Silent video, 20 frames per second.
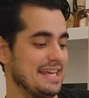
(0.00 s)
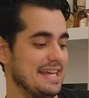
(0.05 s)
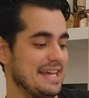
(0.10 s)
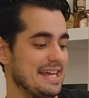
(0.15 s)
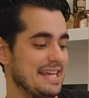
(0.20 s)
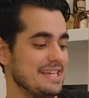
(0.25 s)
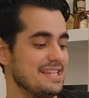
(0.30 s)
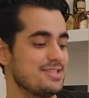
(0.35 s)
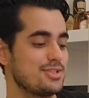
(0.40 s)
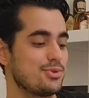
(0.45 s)

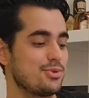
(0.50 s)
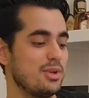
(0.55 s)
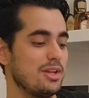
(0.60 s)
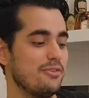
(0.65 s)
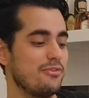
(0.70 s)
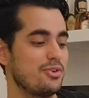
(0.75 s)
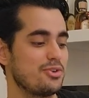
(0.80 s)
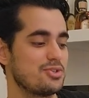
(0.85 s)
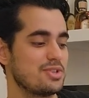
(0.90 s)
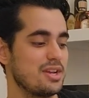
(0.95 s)
it's really
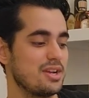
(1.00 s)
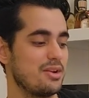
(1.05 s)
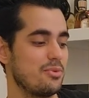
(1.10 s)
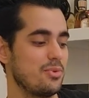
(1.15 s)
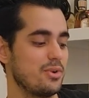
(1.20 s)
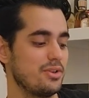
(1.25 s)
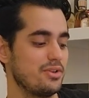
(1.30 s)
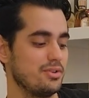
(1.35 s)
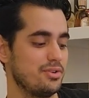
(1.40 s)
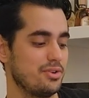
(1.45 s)
frustrating
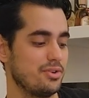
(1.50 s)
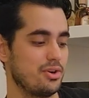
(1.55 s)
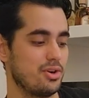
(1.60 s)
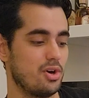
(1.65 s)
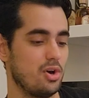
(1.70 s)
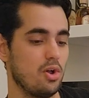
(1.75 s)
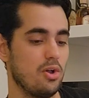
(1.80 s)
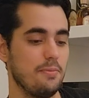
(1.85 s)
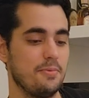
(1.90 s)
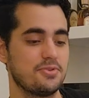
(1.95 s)
when you're
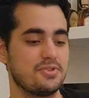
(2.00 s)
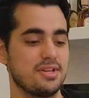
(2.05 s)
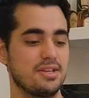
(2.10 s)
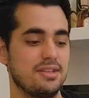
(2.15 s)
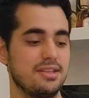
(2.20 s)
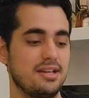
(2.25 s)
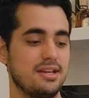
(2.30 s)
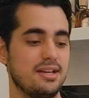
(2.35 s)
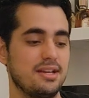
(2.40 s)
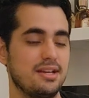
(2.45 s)
almost at
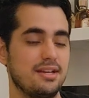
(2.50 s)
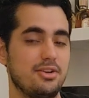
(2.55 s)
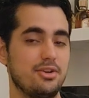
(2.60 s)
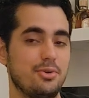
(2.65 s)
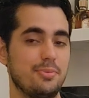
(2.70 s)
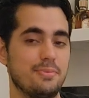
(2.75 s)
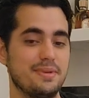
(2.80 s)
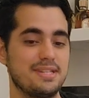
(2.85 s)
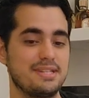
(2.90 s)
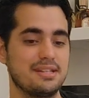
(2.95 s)
the end and
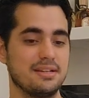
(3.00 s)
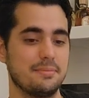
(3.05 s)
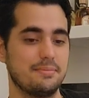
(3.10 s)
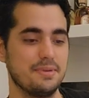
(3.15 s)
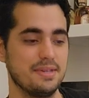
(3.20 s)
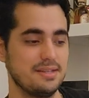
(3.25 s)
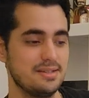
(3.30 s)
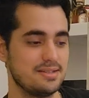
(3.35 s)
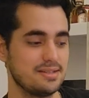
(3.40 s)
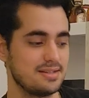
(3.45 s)
you're missing a
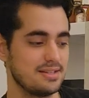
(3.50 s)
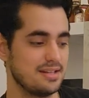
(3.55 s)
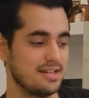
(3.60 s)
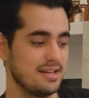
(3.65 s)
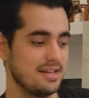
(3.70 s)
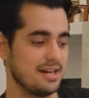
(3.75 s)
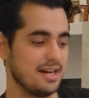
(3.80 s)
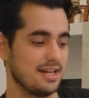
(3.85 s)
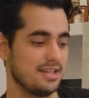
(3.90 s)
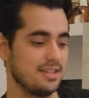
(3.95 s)
piece.
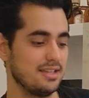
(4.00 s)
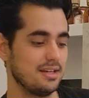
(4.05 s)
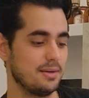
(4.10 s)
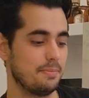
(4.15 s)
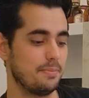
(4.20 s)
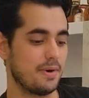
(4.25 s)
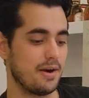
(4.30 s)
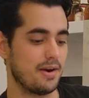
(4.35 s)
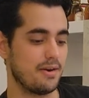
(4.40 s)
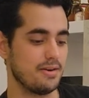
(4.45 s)
I did a
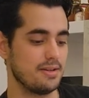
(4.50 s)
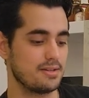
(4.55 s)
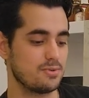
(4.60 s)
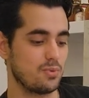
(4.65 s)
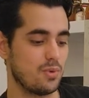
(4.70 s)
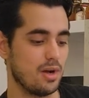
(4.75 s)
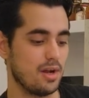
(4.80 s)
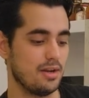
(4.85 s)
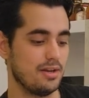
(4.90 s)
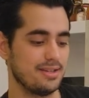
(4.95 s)
Paris
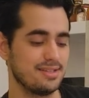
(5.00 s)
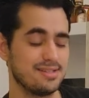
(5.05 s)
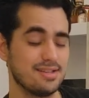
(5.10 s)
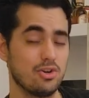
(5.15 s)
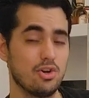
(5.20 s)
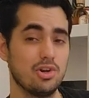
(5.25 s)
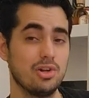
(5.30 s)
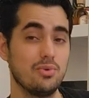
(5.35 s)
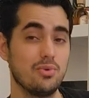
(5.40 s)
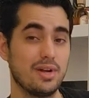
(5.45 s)
one, it's the
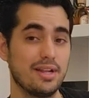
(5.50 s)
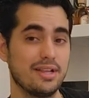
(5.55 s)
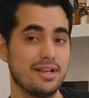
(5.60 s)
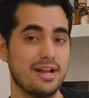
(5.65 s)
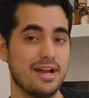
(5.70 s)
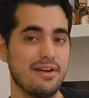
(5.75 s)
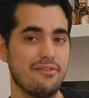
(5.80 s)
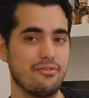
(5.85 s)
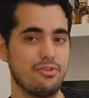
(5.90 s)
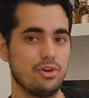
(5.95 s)
only one I
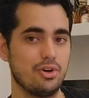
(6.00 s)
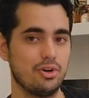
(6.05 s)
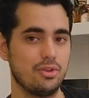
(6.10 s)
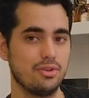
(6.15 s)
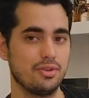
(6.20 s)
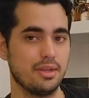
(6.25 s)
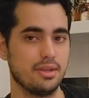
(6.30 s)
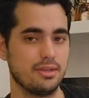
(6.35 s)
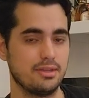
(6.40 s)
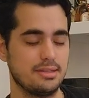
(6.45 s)
have
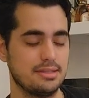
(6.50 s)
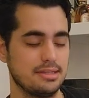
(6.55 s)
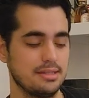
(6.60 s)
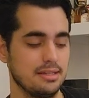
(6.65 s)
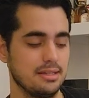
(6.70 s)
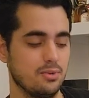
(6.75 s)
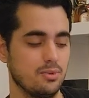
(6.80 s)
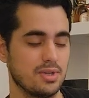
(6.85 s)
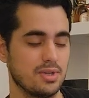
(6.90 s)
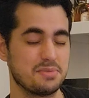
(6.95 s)
done that
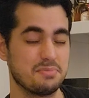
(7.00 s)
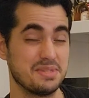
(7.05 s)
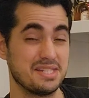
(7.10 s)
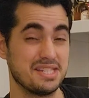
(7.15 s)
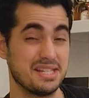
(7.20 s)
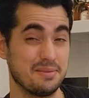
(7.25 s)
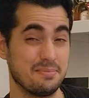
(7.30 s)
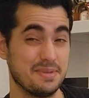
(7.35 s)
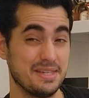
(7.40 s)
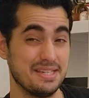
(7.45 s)
it
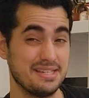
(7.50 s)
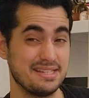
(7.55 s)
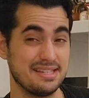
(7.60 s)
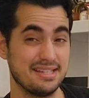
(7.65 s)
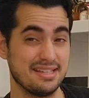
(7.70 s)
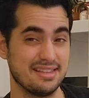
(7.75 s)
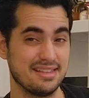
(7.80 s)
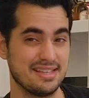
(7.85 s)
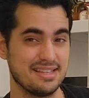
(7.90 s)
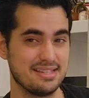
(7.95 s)
missing a piece
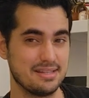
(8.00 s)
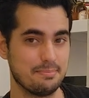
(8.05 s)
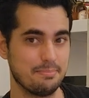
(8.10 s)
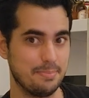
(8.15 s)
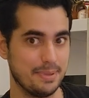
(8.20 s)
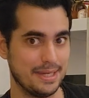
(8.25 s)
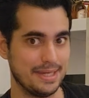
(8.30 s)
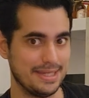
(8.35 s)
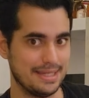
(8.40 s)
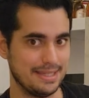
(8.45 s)
and that's a
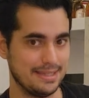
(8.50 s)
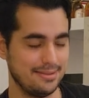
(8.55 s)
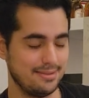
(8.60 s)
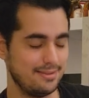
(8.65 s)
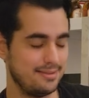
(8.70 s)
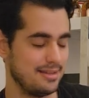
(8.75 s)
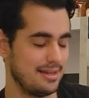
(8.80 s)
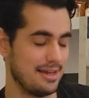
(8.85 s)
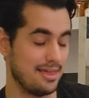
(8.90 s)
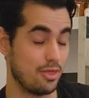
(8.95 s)
pain.
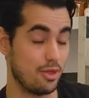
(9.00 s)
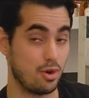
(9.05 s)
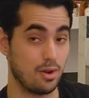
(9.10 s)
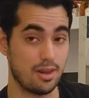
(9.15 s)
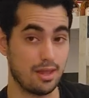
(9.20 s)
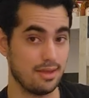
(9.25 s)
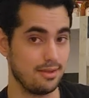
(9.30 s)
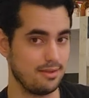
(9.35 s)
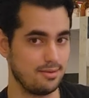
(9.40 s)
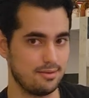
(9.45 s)
I don't
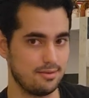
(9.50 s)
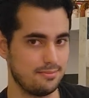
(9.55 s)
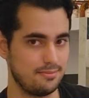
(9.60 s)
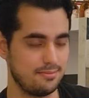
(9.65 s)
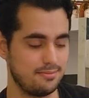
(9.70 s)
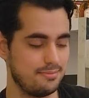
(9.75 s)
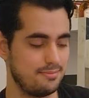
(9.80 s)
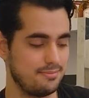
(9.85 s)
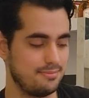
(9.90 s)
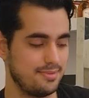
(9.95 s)
like
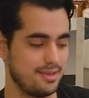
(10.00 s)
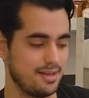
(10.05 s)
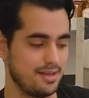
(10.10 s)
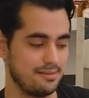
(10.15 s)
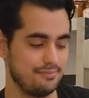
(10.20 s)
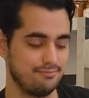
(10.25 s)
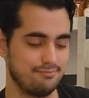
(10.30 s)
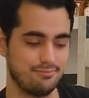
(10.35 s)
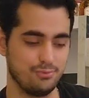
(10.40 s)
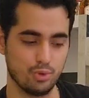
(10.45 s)
uh,
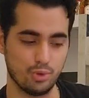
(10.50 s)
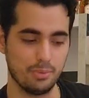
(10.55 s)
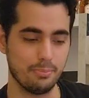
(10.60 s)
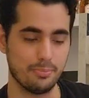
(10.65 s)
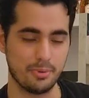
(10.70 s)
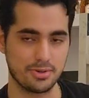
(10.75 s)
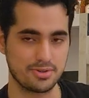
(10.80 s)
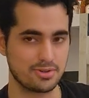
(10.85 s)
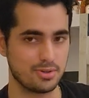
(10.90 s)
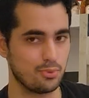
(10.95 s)
doing
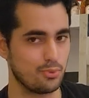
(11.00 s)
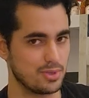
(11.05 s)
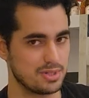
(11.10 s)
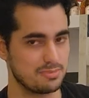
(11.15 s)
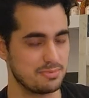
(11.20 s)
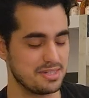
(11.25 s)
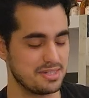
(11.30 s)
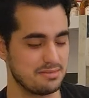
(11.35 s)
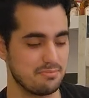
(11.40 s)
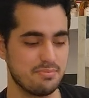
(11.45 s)
puzzles with
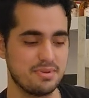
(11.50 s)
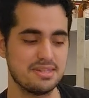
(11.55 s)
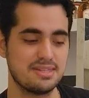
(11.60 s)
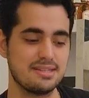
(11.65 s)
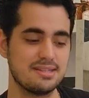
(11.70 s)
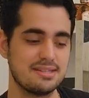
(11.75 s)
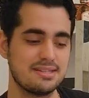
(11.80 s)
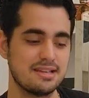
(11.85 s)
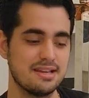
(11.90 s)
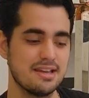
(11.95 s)
missing
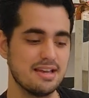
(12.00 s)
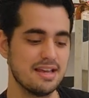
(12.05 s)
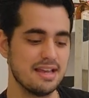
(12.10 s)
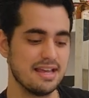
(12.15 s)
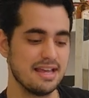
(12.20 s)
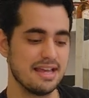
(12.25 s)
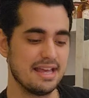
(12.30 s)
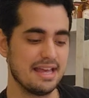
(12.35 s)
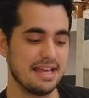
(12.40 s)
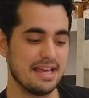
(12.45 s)
pieces
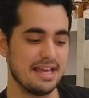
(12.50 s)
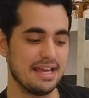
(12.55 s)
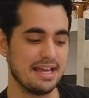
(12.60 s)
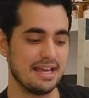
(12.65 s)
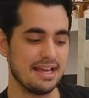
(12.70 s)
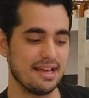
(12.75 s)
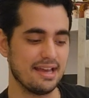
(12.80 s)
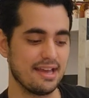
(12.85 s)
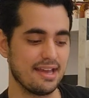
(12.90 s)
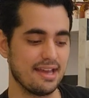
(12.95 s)

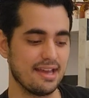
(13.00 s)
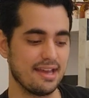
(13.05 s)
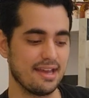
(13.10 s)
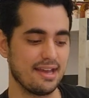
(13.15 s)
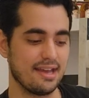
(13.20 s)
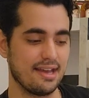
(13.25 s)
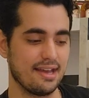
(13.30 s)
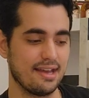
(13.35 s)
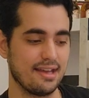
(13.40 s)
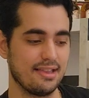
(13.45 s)

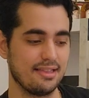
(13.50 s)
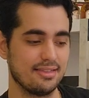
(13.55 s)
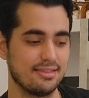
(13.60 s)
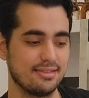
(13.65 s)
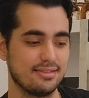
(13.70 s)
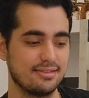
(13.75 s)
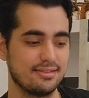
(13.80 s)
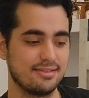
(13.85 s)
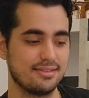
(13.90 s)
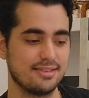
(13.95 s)
and
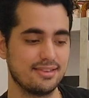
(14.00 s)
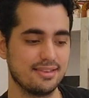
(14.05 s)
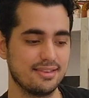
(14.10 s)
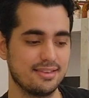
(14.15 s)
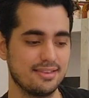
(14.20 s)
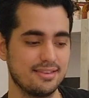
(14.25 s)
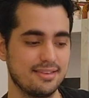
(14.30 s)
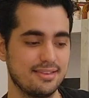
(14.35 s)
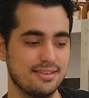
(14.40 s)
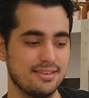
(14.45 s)

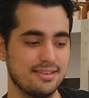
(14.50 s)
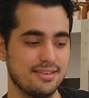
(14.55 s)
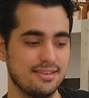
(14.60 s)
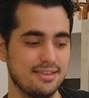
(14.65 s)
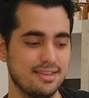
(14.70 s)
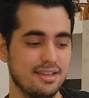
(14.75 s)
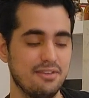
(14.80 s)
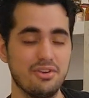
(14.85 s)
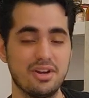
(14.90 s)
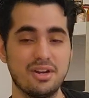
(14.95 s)

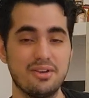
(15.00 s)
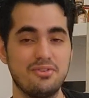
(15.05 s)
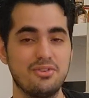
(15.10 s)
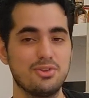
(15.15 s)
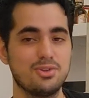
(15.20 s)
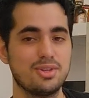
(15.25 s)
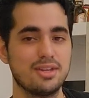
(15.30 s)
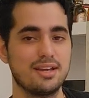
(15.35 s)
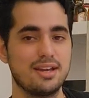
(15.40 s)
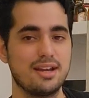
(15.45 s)
even if you
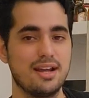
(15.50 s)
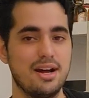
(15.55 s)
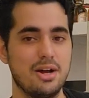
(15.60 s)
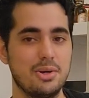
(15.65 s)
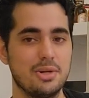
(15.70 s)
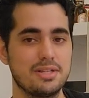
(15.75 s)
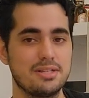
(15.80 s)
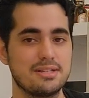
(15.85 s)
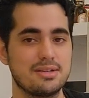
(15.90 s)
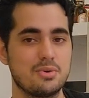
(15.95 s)
take it
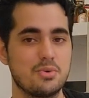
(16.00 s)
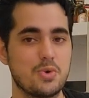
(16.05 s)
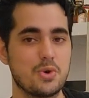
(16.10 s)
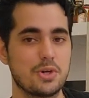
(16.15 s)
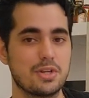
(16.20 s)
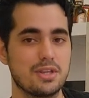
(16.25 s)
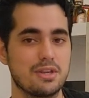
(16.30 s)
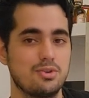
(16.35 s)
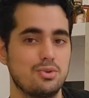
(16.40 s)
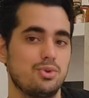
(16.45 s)
out it's a
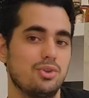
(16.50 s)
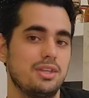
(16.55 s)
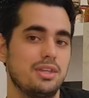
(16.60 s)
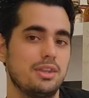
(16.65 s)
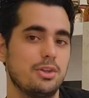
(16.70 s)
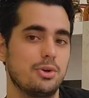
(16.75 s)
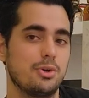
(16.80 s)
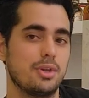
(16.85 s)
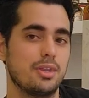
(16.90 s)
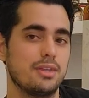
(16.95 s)
work that you did
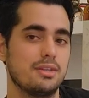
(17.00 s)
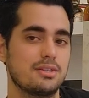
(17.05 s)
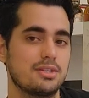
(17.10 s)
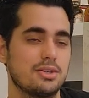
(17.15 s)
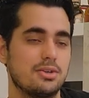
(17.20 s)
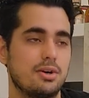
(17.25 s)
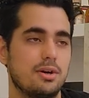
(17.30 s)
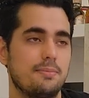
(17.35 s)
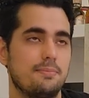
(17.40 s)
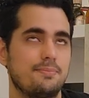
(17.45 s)
already
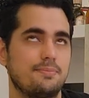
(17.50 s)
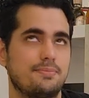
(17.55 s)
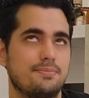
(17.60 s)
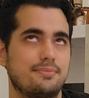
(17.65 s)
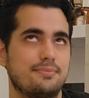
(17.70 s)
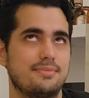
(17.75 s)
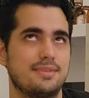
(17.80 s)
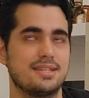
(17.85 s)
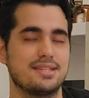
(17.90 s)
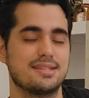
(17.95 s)
so I'm
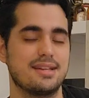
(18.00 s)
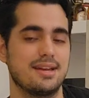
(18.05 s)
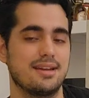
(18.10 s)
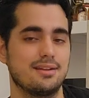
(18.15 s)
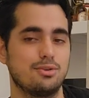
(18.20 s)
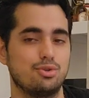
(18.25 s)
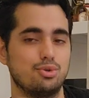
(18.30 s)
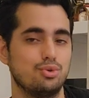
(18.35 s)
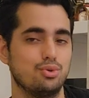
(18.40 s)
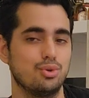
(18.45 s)

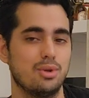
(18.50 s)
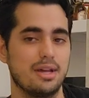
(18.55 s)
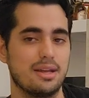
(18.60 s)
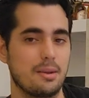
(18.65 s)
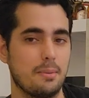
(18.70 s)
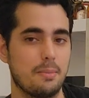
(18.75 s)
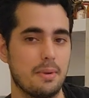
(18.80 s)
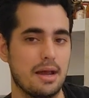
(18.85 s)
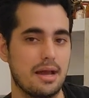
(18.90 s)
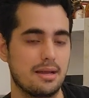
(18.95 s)
decided to do
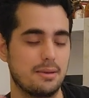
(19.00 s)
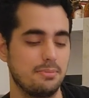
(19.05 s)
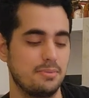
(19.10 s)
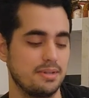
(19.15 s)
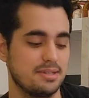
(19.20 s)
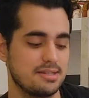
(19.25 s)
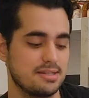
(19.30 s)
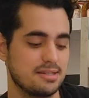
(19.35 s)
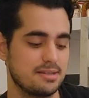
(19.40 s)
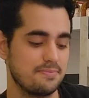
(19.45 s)
like black
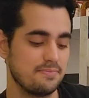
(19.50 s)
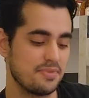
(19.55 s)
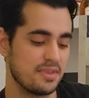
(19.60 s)
piece